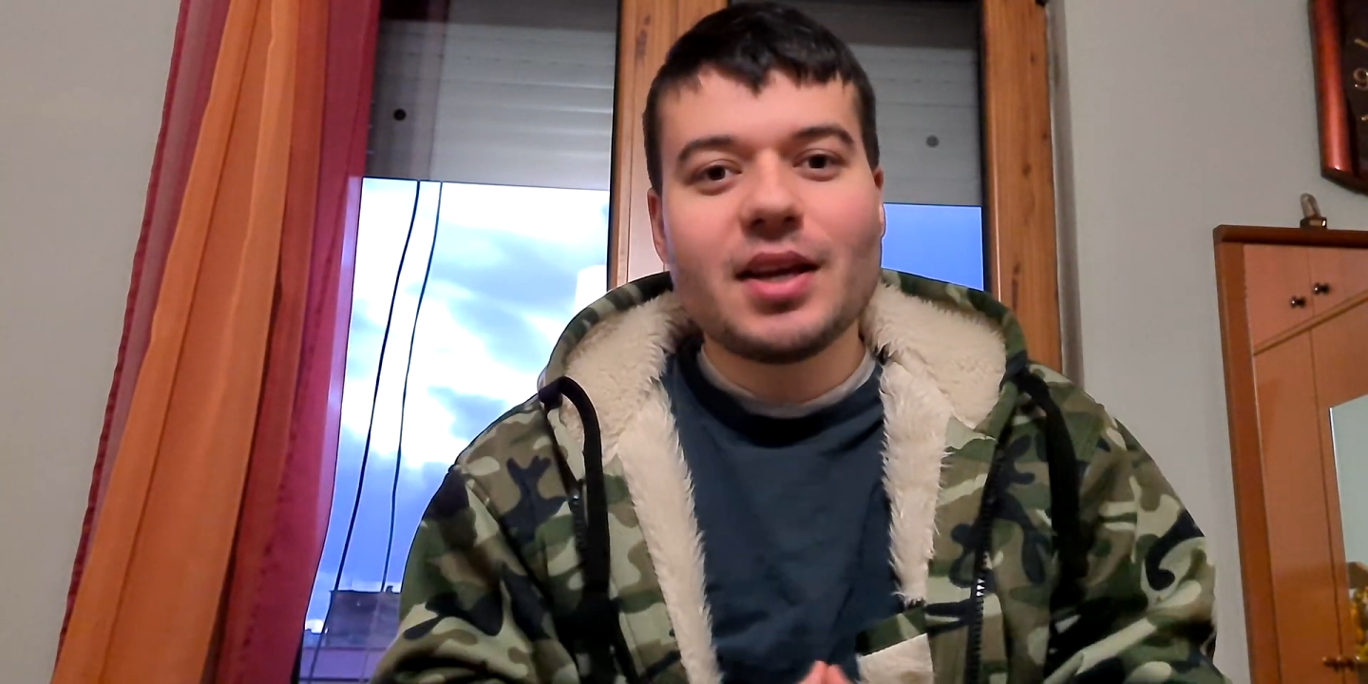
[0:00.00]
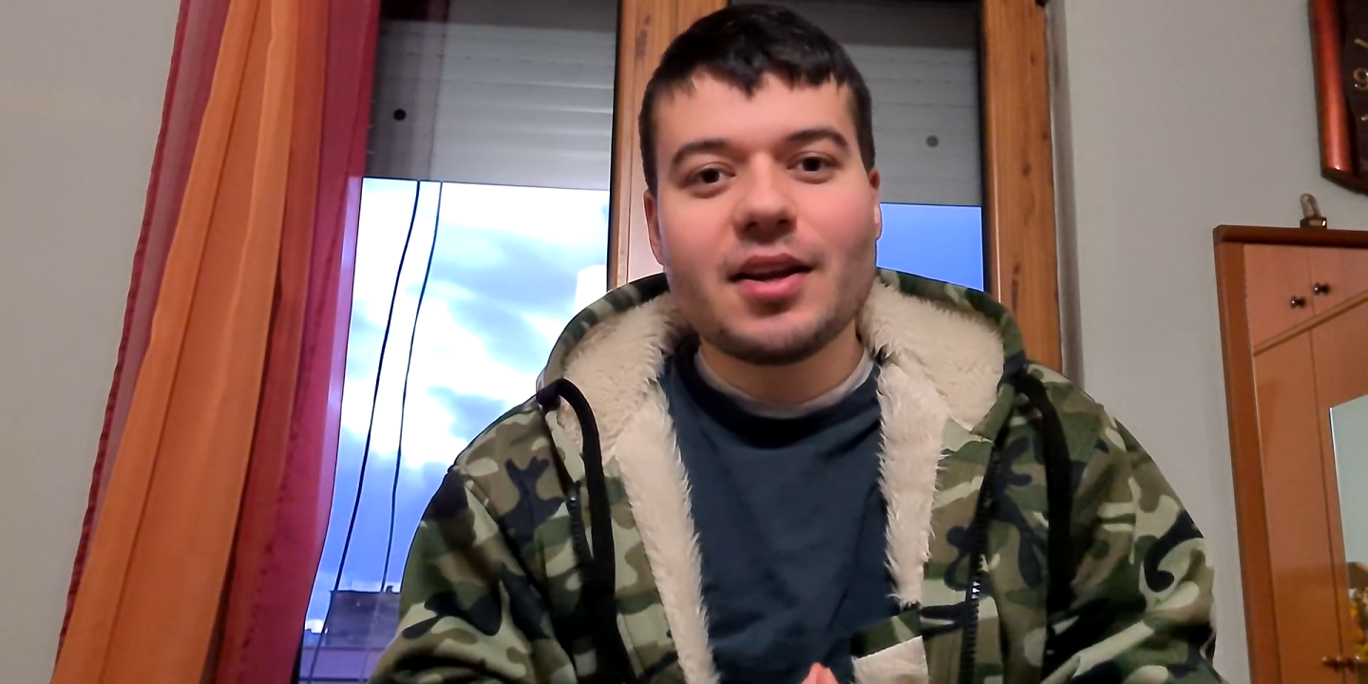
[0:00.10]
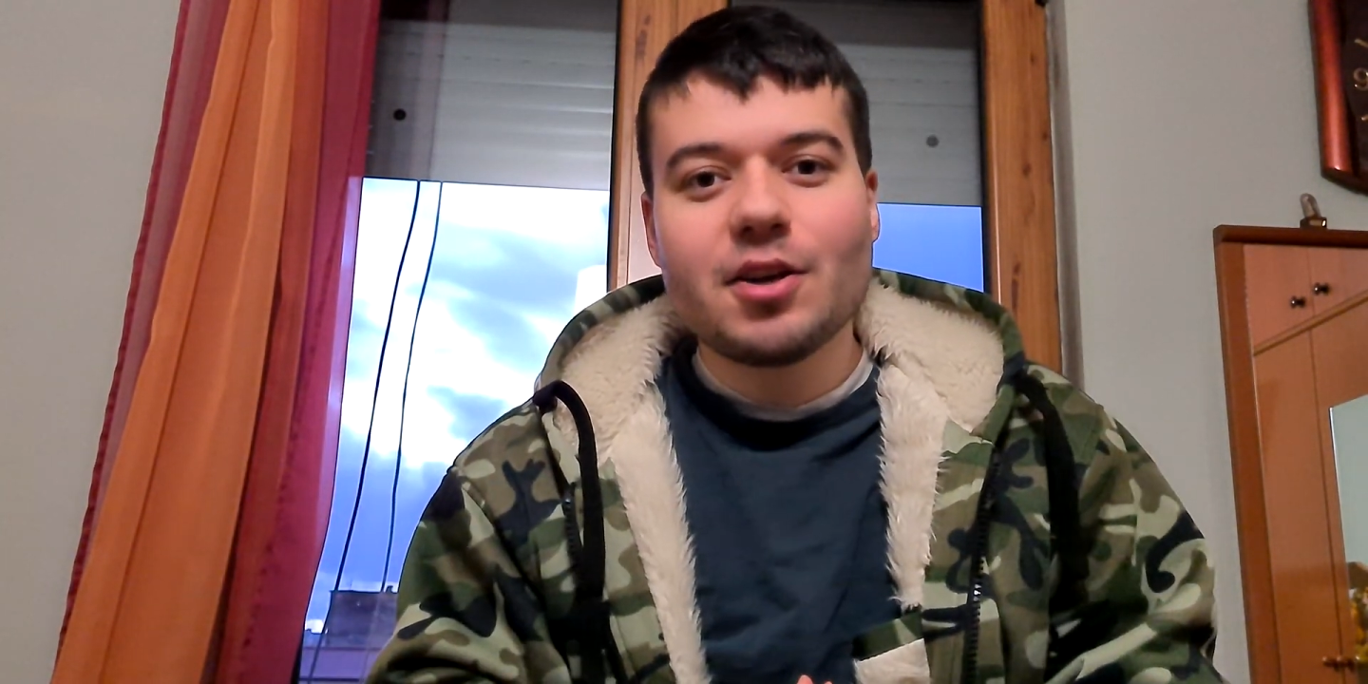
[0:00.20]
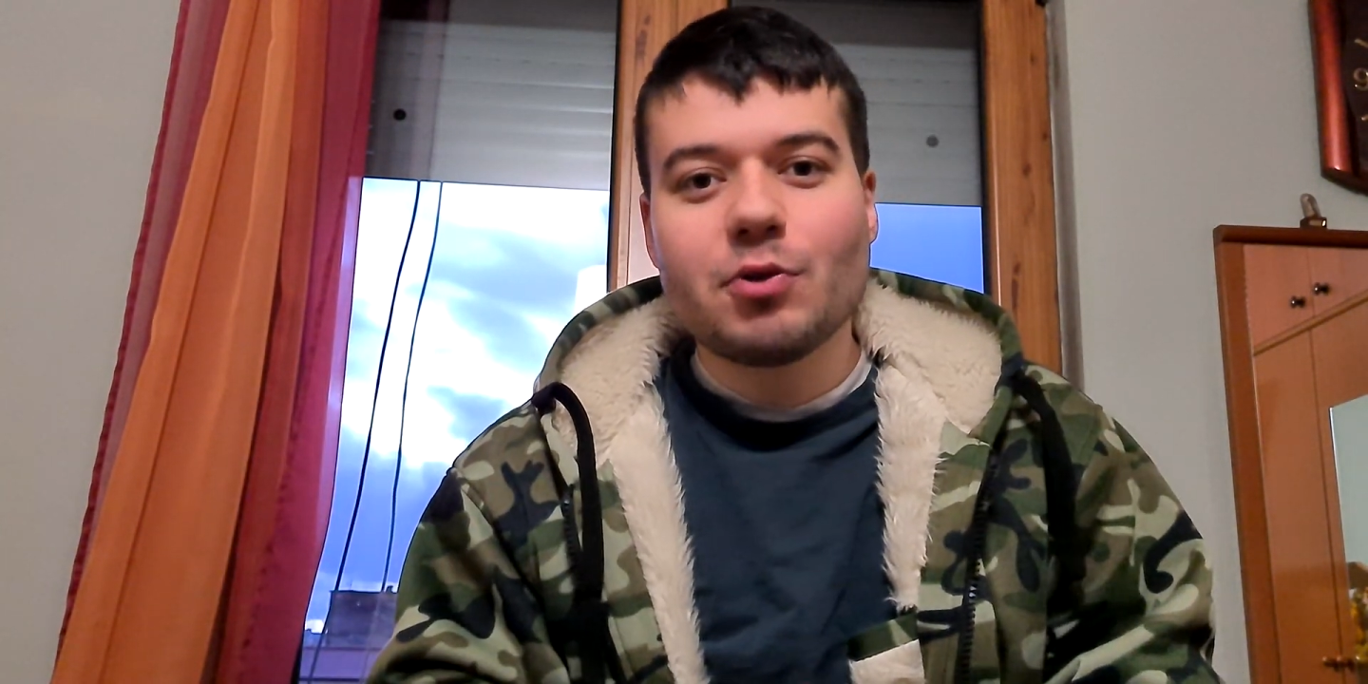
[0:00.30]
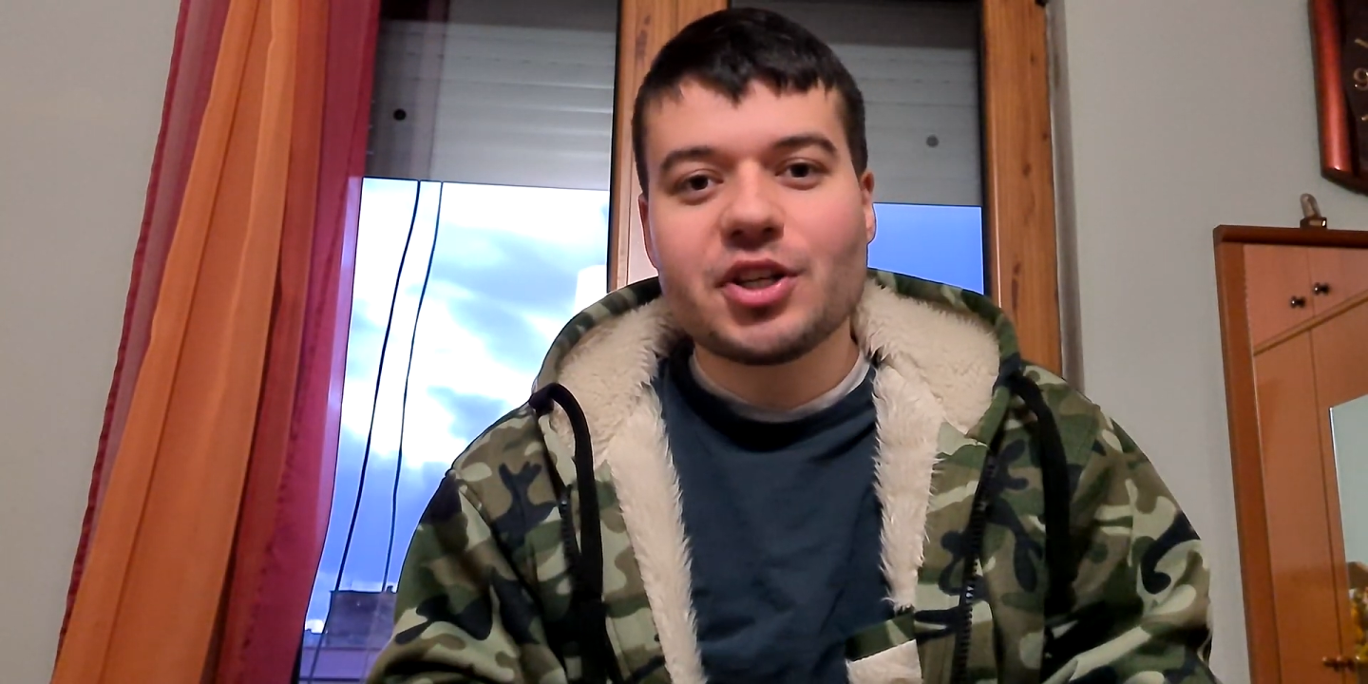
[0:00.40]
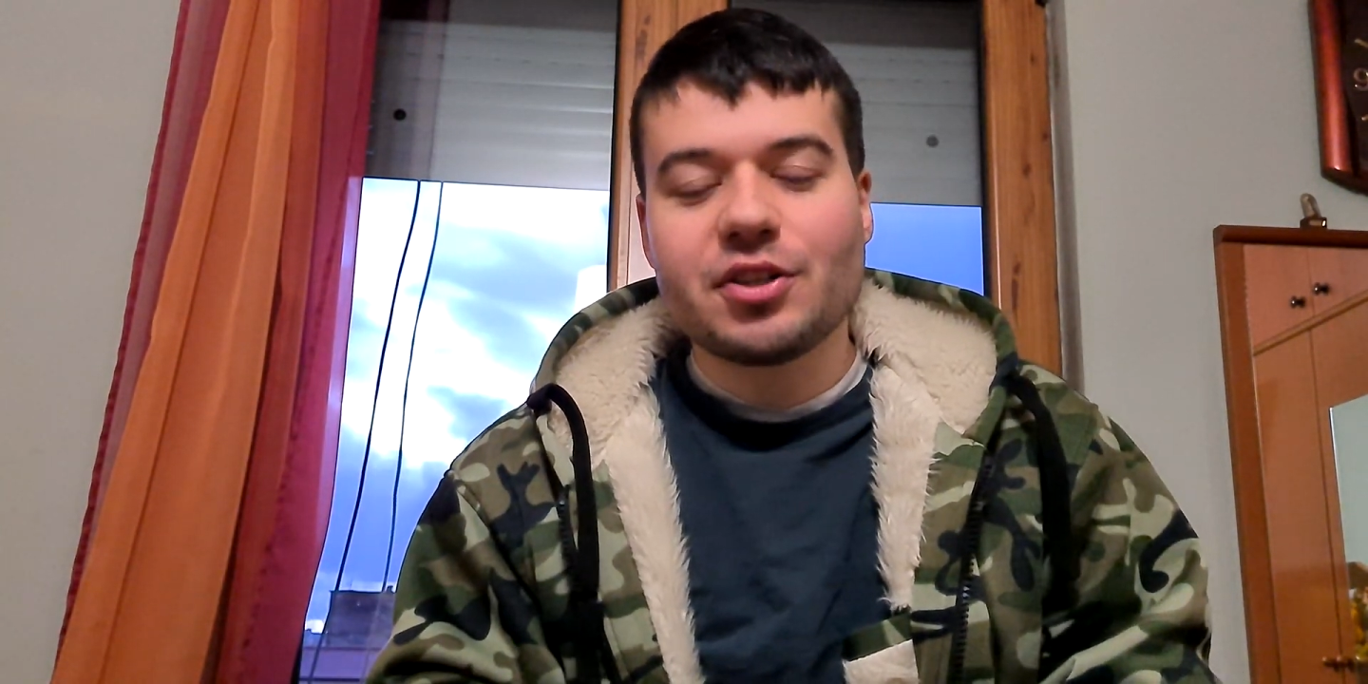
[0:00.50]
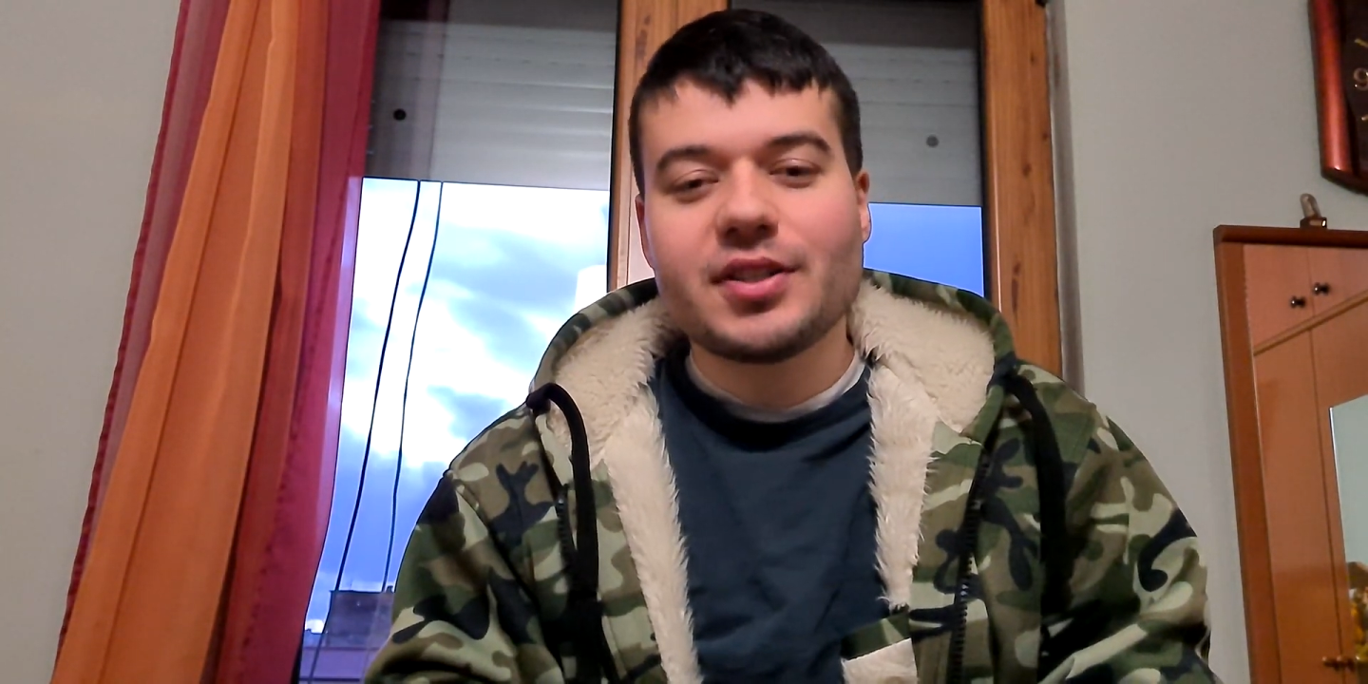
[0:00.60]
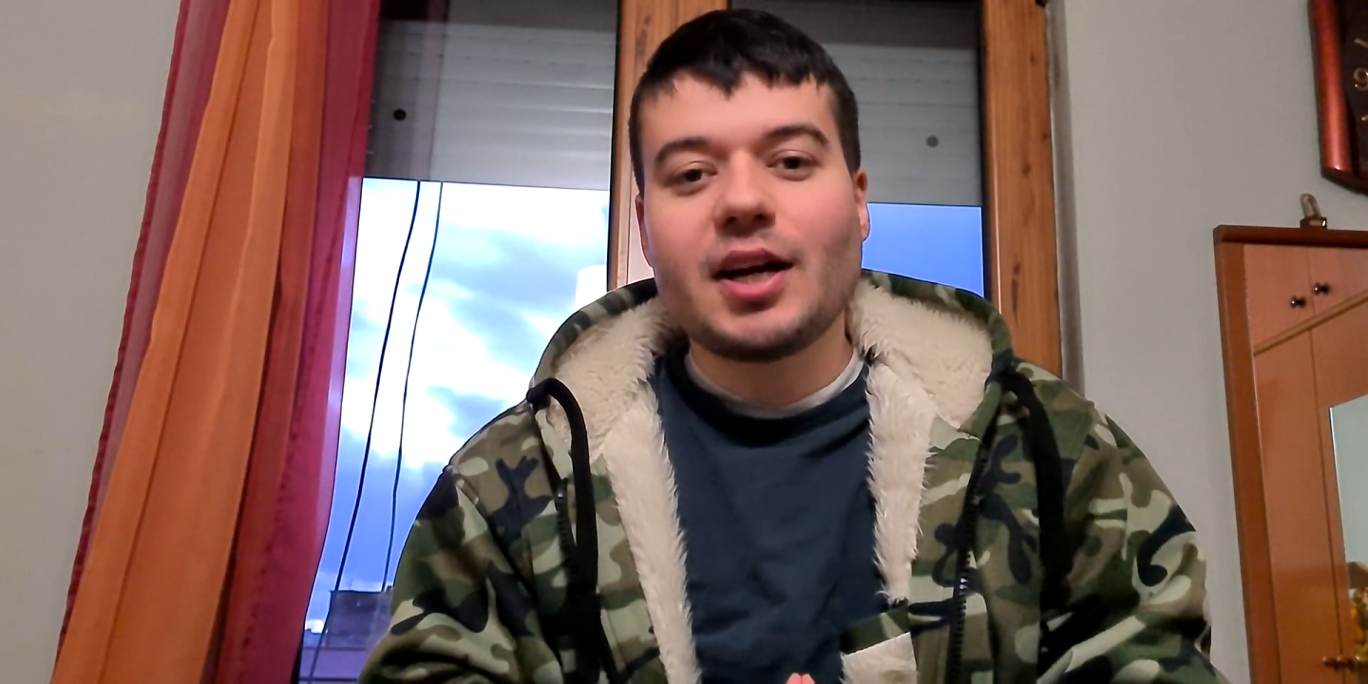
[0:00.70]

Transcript: any questions.